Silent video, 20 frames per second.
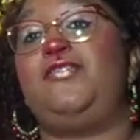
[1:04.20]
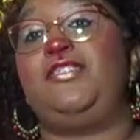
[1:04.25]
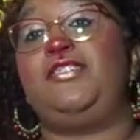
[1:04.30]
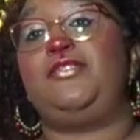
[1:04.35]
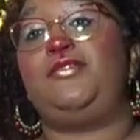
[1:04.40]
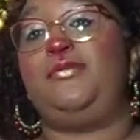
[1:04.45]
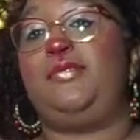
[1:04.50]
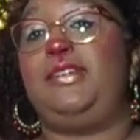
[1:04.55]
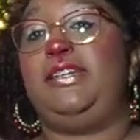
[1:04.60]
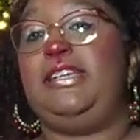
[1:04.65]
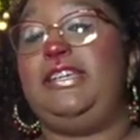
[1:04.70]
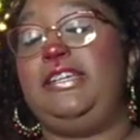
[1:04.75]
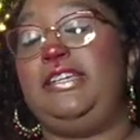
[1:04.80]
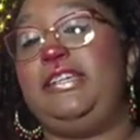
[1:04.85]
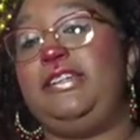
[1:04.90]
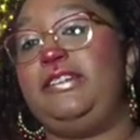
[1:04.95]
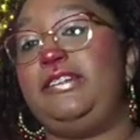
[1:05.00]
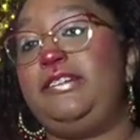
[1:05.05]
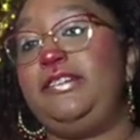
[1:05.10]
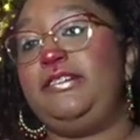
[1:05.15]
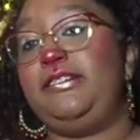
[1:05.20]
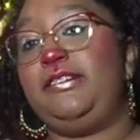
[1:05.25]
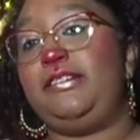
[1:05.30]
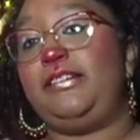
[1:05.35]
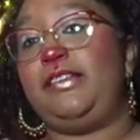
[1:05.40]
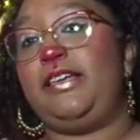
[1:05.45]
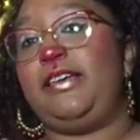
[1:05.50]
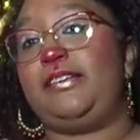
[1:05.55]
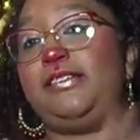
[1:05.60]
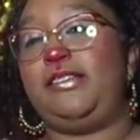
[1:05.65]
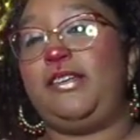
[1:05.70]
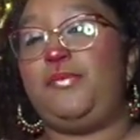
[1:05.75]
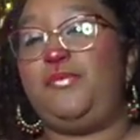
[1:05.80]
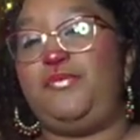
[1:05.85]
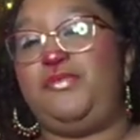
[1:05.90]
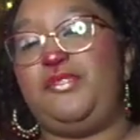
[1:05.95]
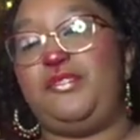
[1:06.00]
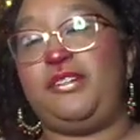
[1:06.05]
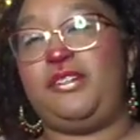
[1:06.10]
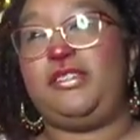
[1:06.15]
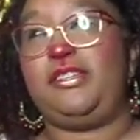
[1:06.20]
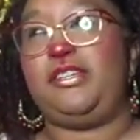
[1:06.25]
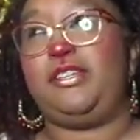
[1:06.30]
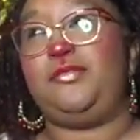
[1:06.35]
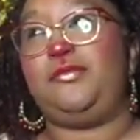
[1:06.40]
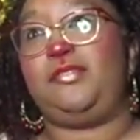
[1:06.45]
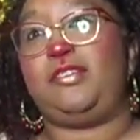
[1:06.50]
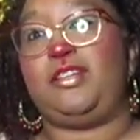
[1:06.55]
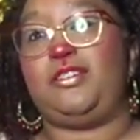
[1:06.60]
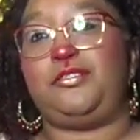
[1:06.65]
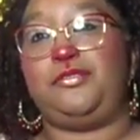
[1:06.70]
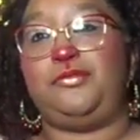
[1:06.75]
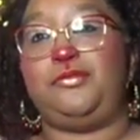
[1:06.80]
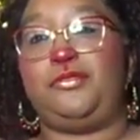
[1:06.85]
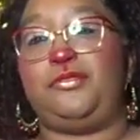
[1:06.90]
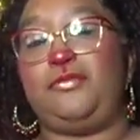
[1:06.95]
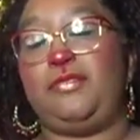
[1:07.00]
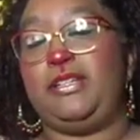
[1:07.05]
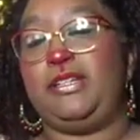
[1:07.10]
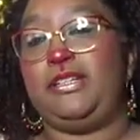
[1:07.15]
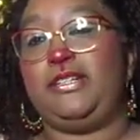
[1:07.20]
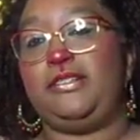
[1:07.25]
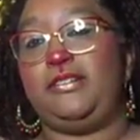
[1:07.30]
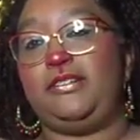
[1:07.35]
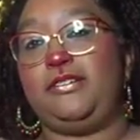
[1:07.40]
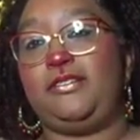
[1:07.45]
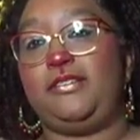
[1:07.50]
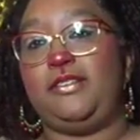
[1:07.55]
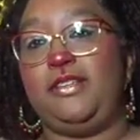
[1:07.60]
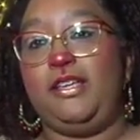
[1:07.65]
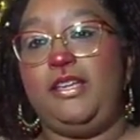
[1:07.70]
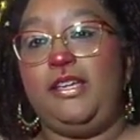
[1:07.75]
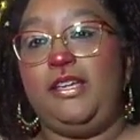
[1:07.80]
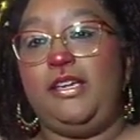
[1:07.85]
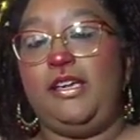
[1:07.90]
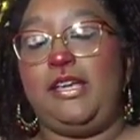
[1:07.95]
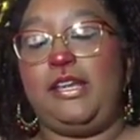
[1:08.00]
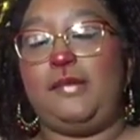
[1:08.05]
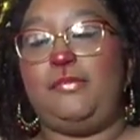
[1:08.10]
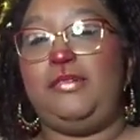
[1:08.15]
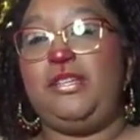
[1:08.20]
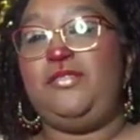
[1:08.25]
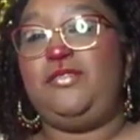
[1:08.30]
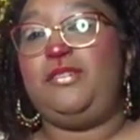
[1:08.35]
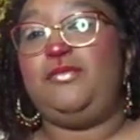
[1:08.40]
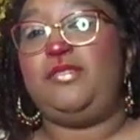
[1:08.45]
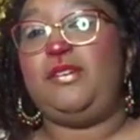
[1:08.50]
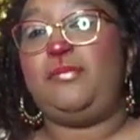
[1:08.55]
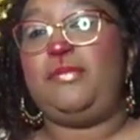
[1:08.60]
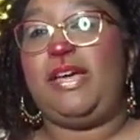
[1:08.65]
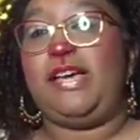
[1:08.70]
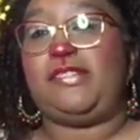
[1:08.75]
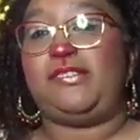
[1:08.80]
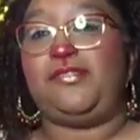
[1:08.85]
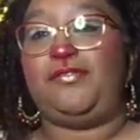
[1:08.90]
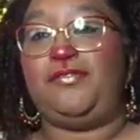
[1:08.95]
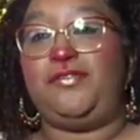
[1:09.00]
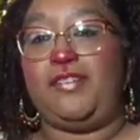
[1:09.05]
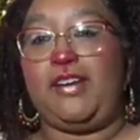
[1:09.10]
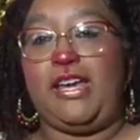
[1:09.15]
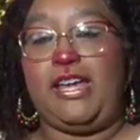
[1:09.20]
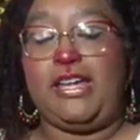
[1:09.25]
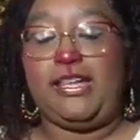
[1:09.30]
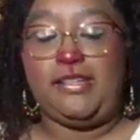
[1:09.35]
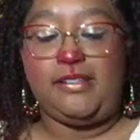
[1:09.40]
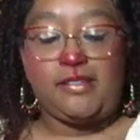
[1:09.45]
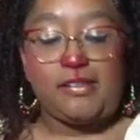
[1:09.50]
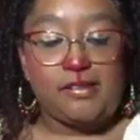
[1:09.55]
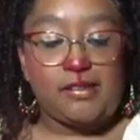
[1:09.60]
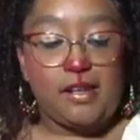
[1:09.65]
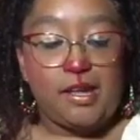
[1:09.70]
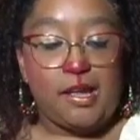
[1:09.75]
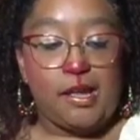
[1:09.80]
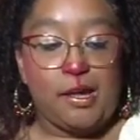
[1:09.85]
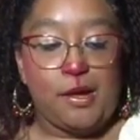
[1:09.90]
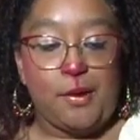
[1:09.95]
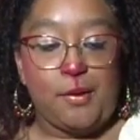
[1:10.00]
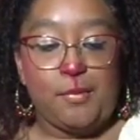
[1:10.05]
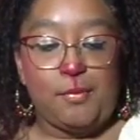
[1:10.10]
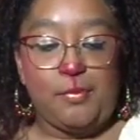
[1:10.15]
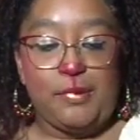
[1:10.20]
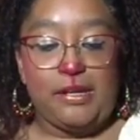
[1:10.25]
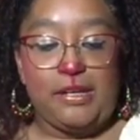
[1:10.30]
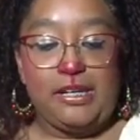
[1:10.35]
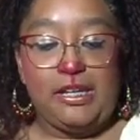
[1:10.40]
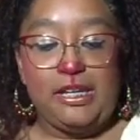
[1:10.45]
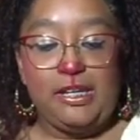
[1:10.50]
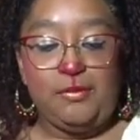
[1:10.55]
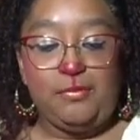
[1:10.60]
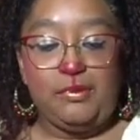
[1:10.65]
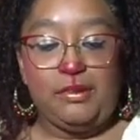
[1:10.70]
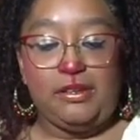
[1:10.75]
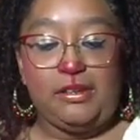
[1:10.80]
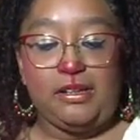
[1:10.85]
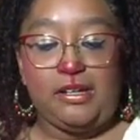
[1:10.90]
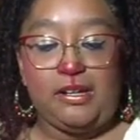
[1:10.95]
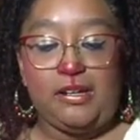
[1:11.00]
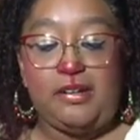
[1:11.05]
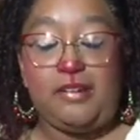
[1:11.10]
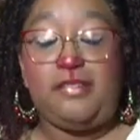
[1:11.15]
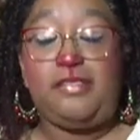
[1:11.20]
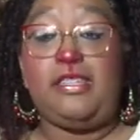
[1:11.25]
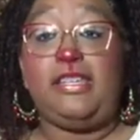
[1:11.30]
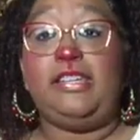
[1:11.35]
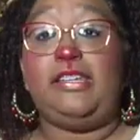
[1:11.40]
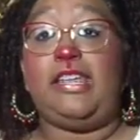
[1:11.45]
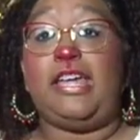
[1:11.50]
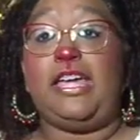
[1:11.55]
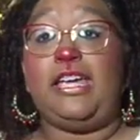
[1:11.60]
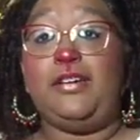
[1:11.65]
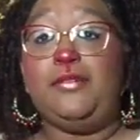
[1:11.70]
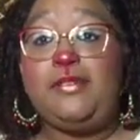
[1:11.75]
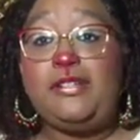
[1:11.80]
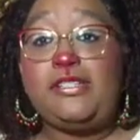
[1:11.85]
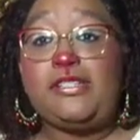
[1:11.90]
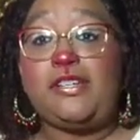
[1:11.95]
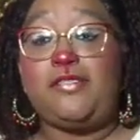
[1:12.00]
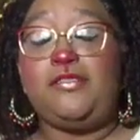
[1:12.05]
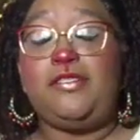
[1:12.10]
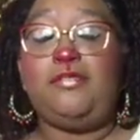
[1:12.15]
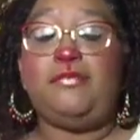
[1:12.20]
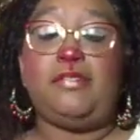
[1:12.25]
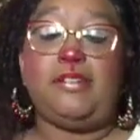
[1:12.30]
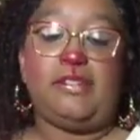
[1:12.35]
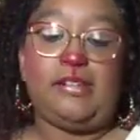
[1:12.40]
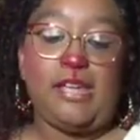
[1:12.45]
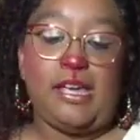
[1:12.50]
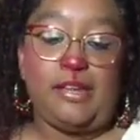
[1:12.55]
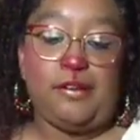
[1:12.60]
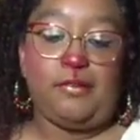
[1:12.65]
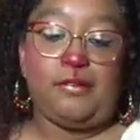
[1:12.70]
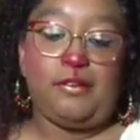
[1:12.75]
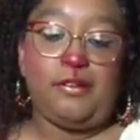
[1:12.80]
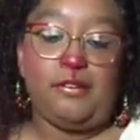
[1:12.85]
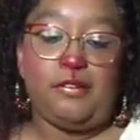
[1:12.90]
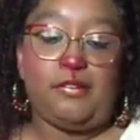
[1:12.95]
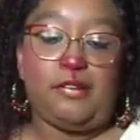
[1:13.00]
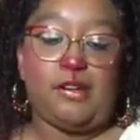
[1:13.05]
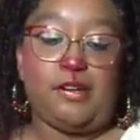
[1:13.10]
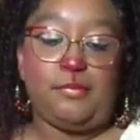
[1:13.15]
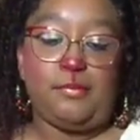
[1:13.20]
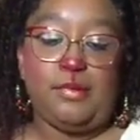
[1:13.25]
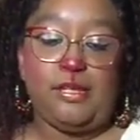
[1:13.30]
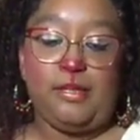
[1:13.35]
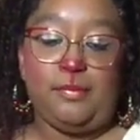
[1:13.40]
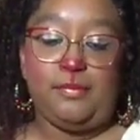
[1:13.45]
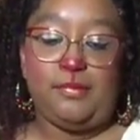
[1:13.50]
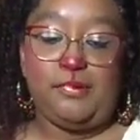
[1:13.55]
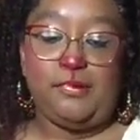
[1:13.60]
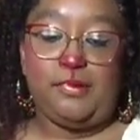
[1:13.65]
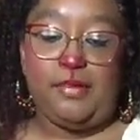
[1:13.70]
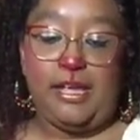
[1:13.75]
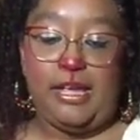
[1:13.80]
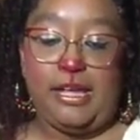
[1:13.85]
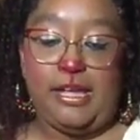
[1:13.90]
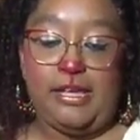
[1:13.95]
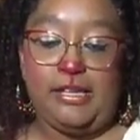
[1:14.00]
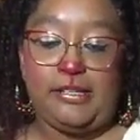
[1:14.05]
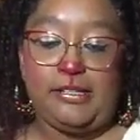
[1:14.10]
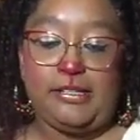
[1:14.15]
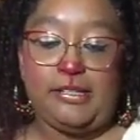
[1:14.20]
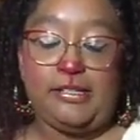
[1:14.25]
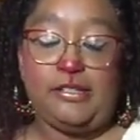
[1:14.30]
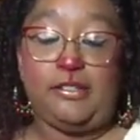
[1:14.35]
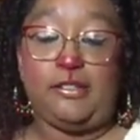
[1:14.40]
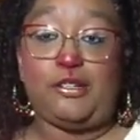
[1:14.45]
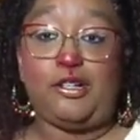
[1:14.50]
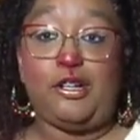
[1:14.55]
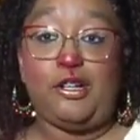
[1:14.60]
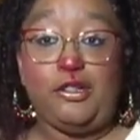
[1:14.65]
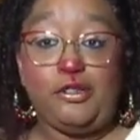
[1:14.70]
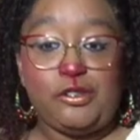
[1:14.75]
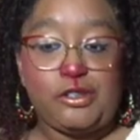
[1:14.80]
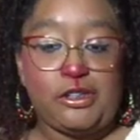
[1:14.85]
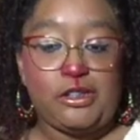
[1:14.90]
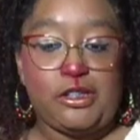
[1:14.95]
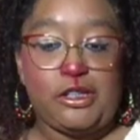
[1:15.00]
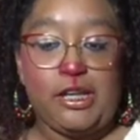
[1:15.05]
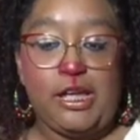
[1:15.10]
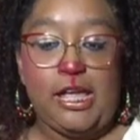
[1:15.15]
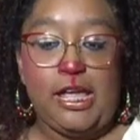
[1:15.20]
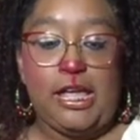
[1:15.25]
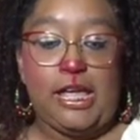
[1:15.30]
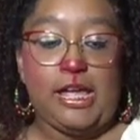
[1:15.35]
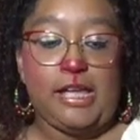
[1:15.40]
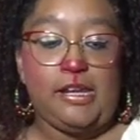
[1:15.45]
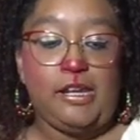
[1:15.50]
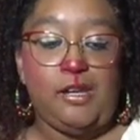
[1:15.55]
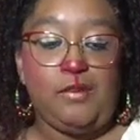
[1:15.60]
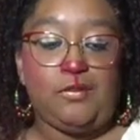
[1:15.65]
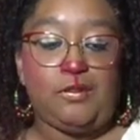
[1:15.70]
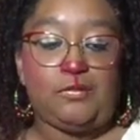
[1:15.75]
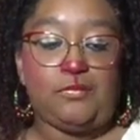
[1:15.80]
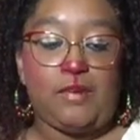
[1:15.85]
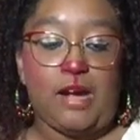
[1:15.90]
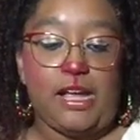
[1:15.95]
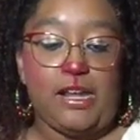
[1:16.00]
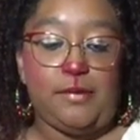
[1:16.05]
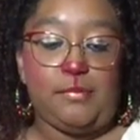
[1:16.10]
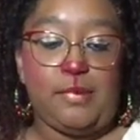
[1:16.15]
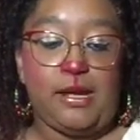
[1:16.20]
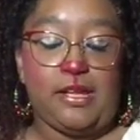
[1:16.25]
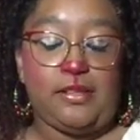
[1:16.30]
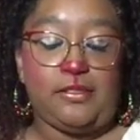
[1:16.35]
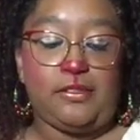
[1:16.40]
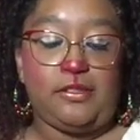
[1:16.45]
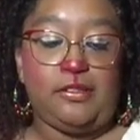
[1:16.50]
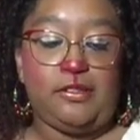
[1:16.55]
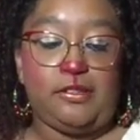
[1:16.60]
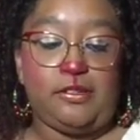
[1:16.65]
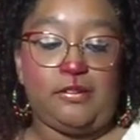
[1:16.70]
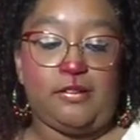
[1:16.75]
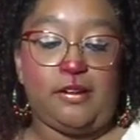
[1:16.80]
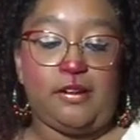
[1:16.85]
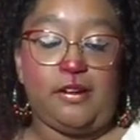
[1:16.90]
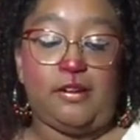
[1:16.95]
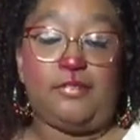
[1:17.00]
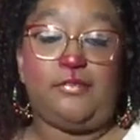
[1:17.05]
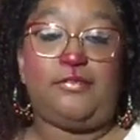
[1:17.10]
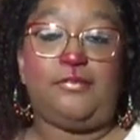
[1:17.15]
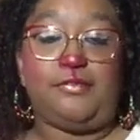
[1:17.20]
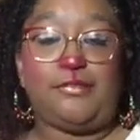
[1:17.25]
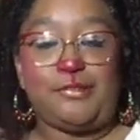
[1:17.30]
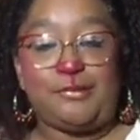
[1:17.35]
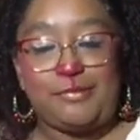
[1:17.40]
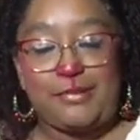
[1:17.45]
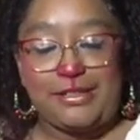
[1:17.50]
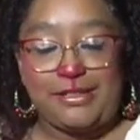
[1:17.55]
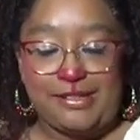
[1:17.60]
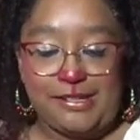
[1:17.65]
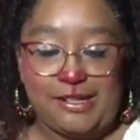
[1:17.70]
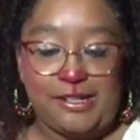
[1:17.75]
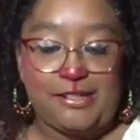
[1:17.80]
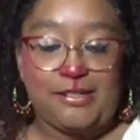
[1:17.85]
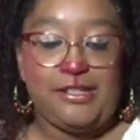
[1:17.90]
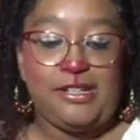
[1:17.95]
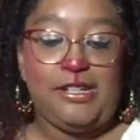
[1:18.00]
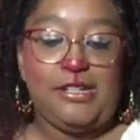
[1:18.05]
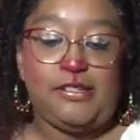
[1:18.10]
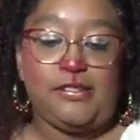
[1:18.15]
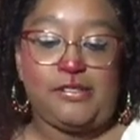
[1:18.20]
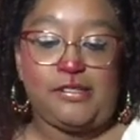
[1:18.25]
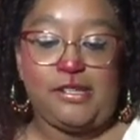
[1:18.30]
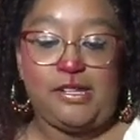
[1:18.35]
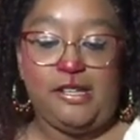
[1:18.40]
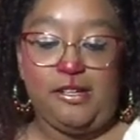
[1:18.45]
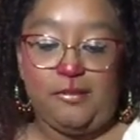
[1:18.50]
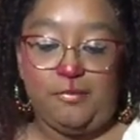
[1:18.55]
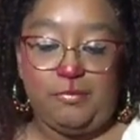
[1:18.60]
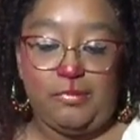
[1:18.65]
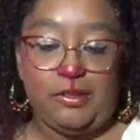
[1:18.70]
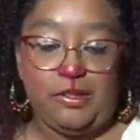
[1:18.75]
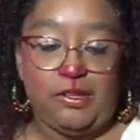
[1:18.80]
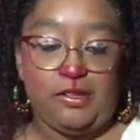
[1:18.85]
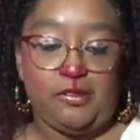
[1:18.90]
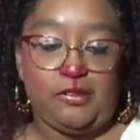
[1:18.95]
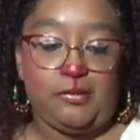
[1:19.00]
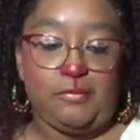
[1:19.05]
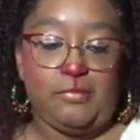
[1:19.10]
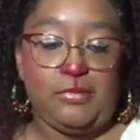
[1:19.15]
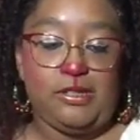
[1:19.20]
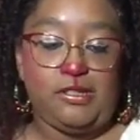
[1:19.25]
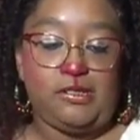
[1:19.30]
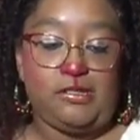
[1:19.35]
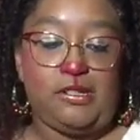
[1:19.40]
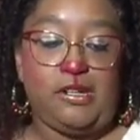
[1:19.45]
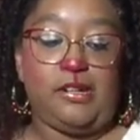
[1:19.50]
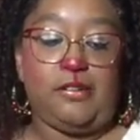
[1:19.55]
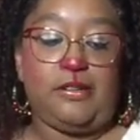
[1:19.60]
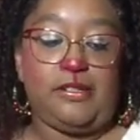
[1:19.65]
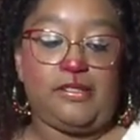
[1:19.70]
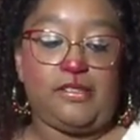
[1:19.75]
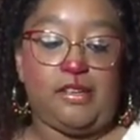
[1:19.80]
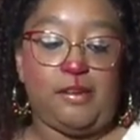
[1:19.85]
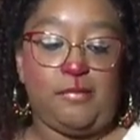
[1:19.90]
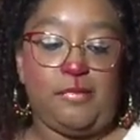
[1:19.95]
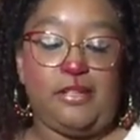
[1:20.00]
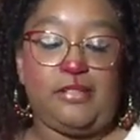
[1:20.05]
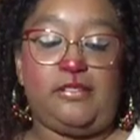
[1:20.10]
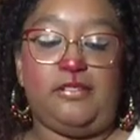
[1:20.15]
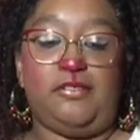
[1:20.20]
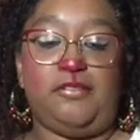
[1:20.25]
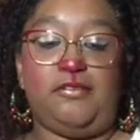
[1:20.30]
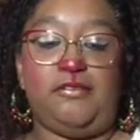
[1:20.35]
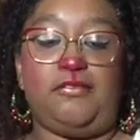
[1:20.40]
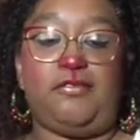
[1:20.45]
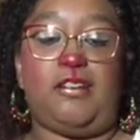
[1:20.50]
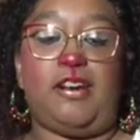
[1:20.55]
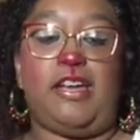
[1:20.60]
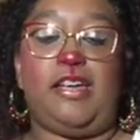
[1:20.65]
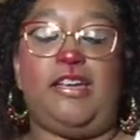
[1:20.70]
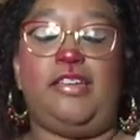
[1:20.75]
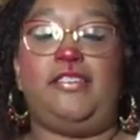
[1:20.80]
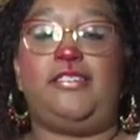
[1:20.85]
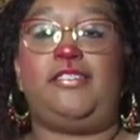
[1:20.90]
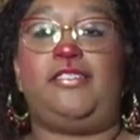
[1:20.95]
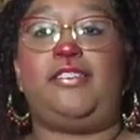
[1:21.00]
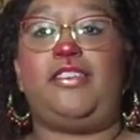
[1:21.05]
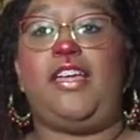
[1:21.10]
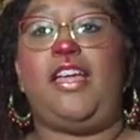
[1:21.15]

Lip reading: 20 years, except for I think it was like 2 or 3 years, and I believe he went back to France. But he would learn the language of the Wendat or Huron people and their culture, and he would write about the Huron or Wendat to help with other missionaries coming to New France.